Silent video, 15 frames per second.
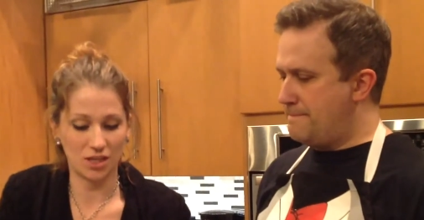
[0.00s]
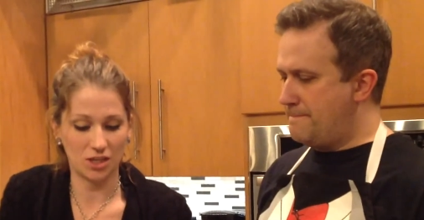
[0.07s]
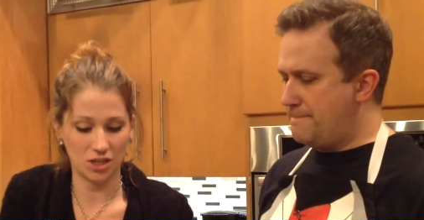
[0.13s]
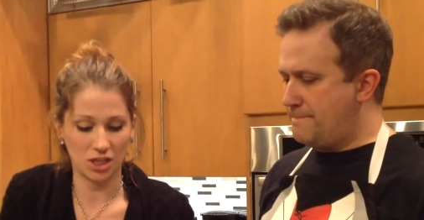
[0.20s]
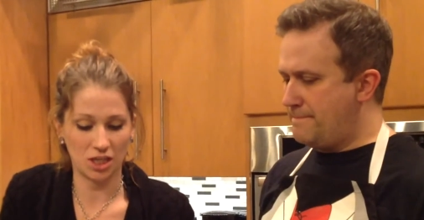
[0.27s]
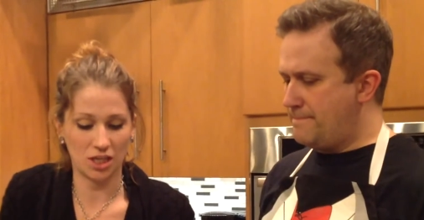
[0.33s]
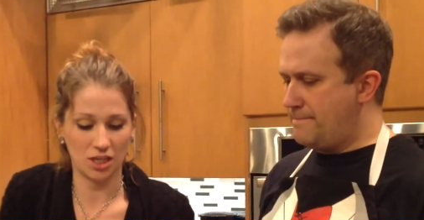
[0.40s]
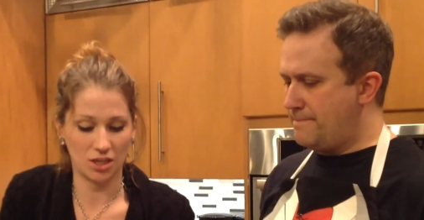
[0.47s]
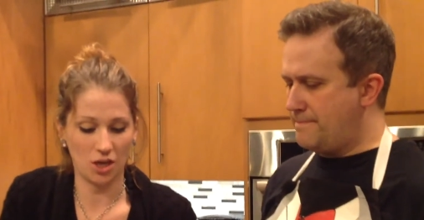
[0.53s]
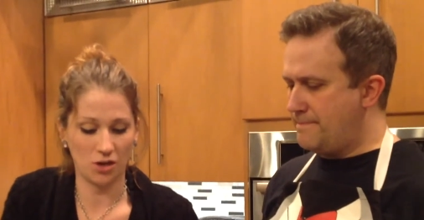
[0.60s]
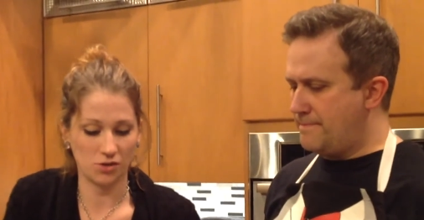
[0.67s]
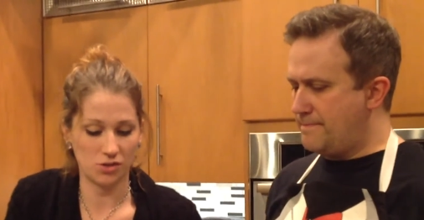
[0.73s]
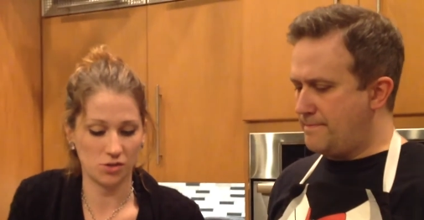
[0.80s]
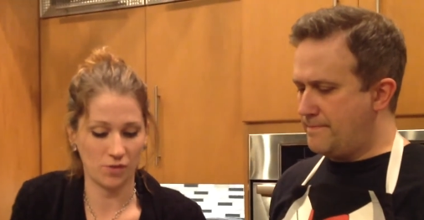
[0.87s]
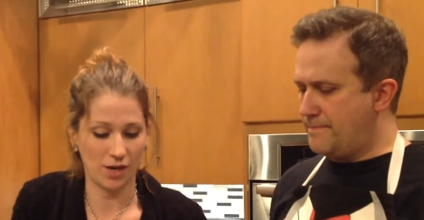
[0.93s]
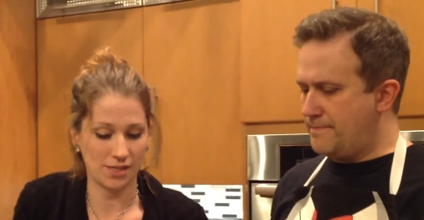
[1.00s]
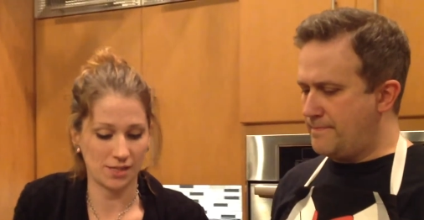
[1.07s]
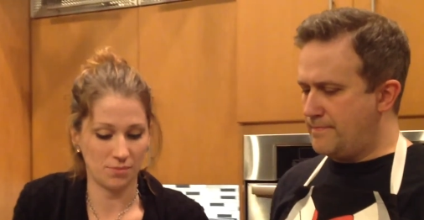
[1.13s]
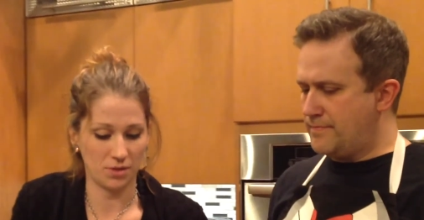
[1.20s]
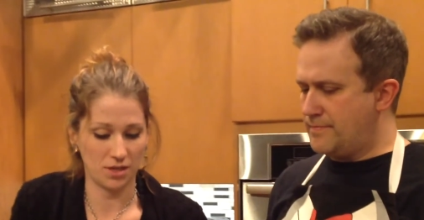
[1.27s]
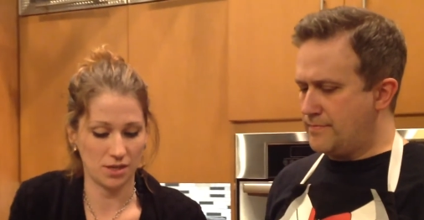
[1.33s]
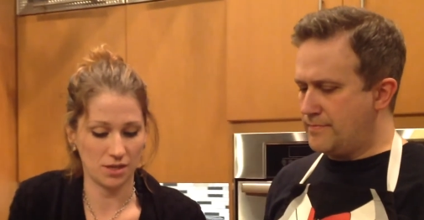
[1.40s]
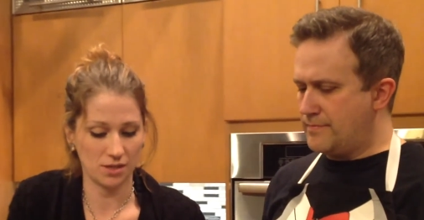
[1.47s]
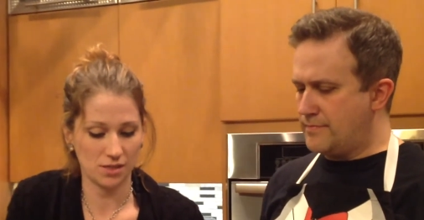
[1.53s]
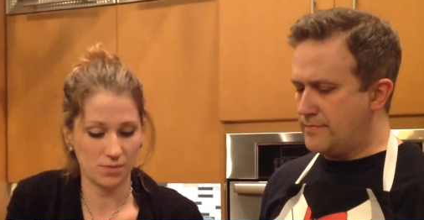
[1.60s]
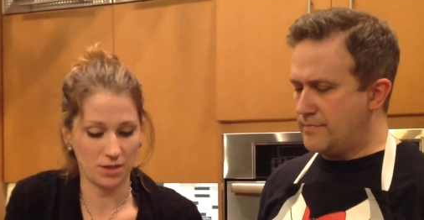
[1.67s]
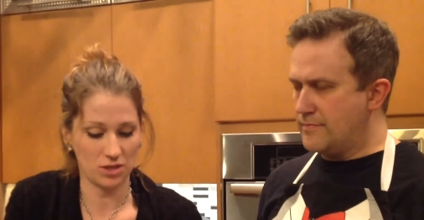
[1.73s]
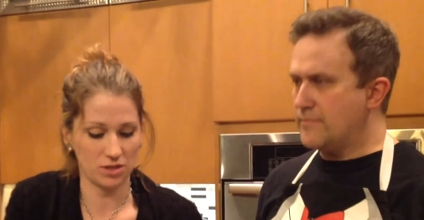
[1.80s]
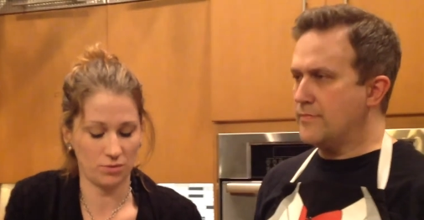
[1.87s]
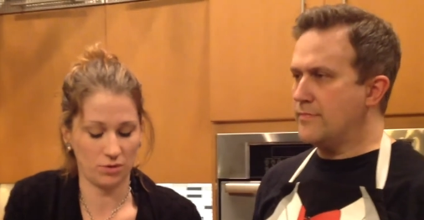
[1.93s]
Speaker 1: good go-to recipe,
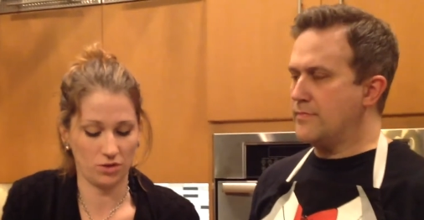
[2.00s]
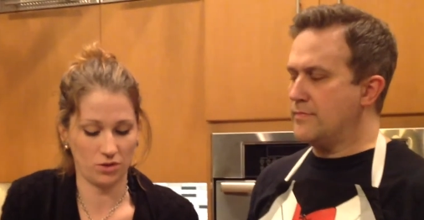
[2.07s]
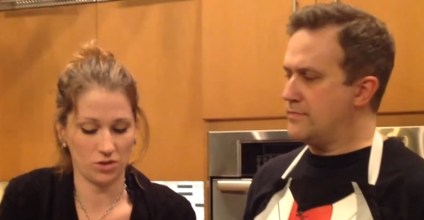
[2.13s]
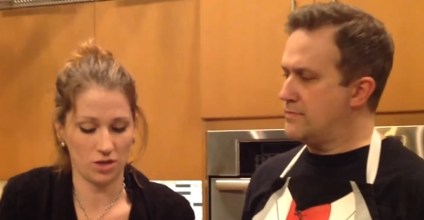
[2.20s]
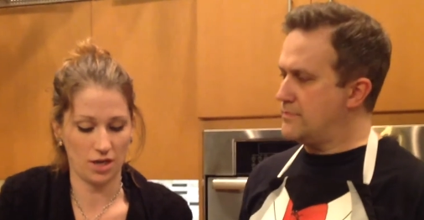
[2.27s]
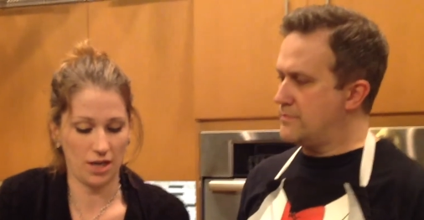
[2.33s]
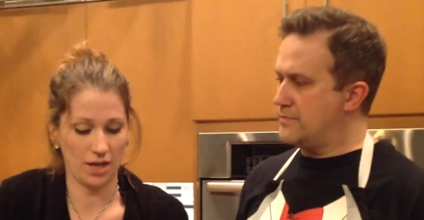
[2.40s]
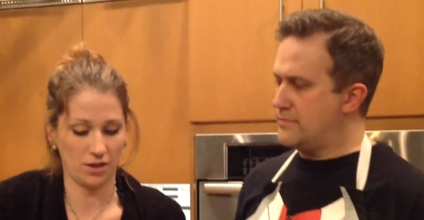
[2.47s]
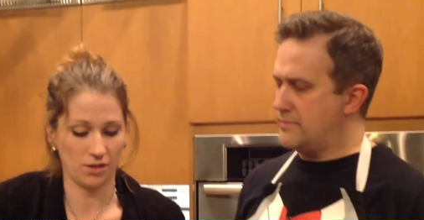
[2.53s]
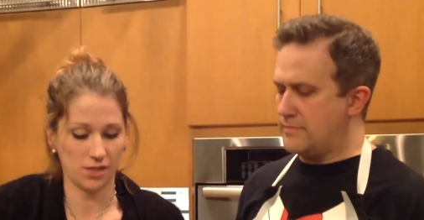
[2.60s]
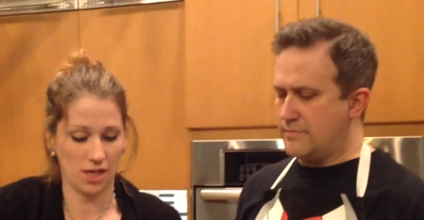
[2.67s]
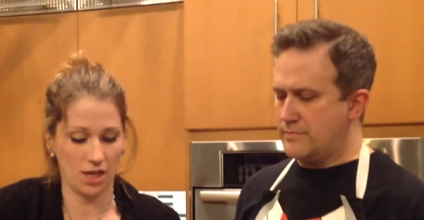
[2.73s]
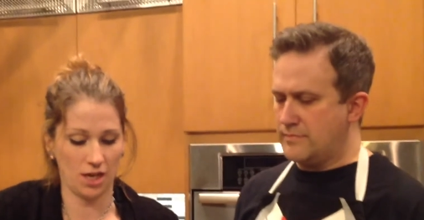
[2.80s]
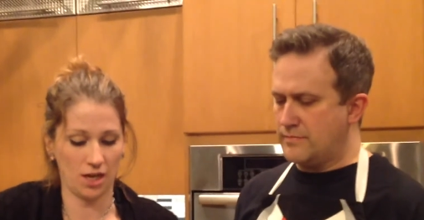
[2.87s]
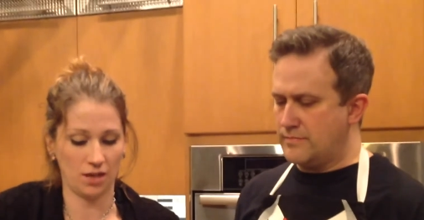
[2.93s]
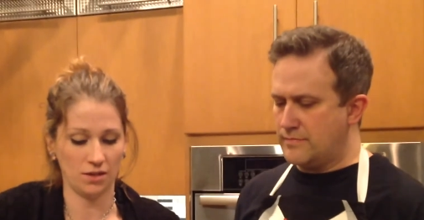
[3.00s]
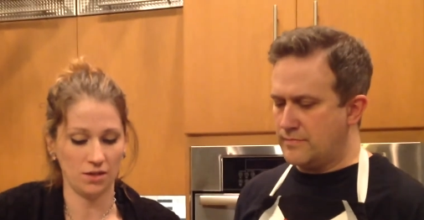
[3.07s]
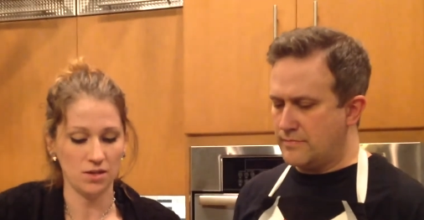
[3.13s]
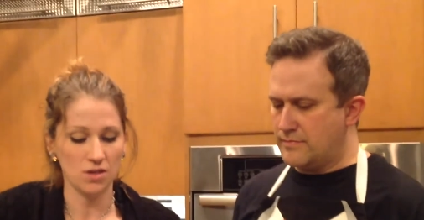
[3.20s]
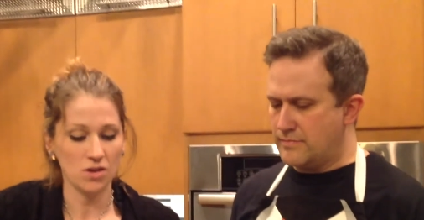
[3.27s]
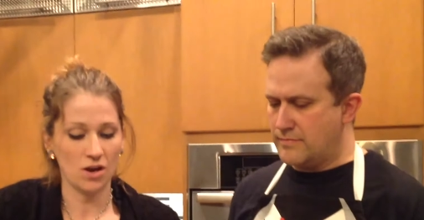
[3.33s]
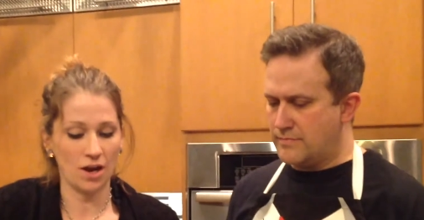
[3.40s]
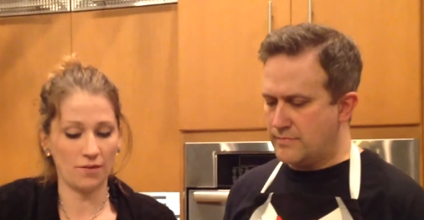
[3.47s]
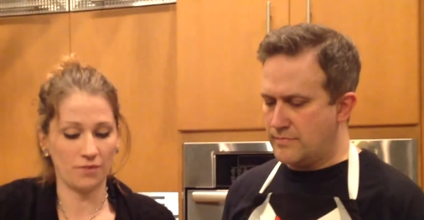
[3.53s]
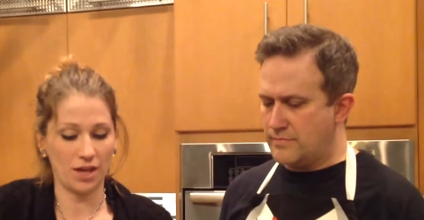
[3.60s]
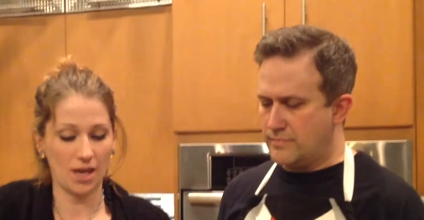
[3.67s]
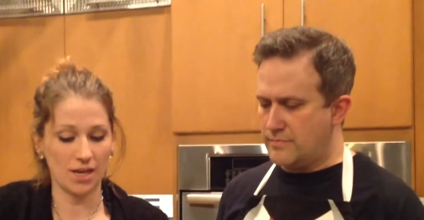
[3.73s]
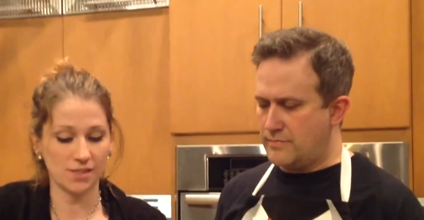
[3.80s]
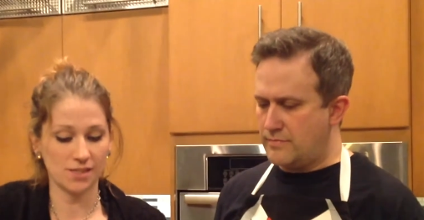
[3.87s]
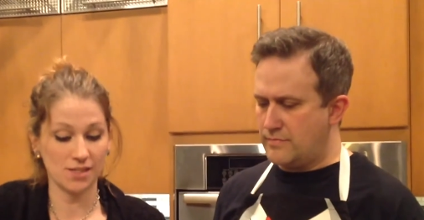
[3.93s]
especially when you're trying to entertain or have
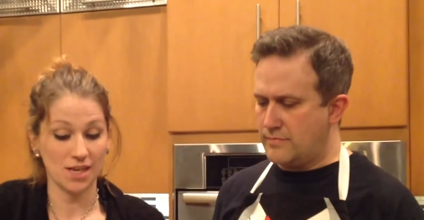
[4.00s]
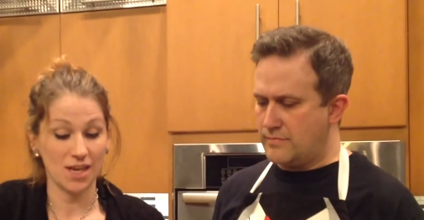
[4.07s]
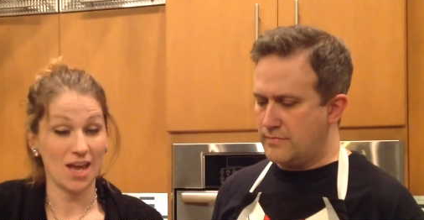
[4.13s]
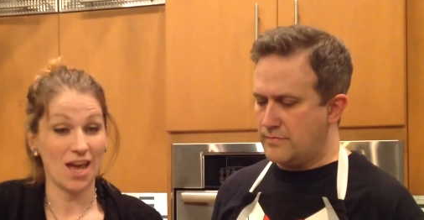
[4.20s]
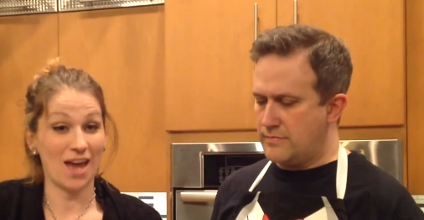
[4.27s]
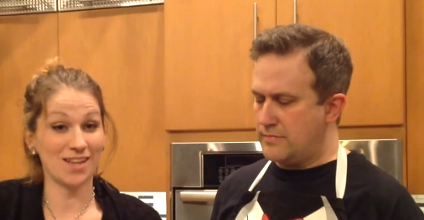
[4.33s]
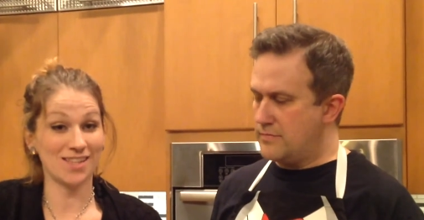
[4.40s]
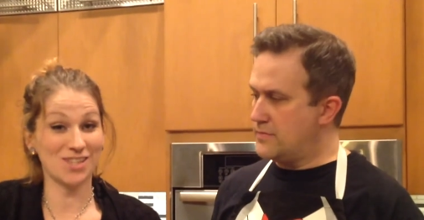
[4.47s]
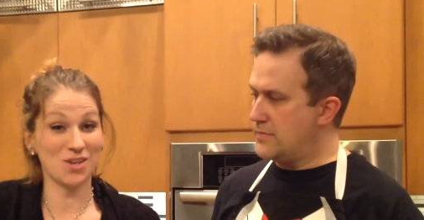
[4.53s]
guests. And it's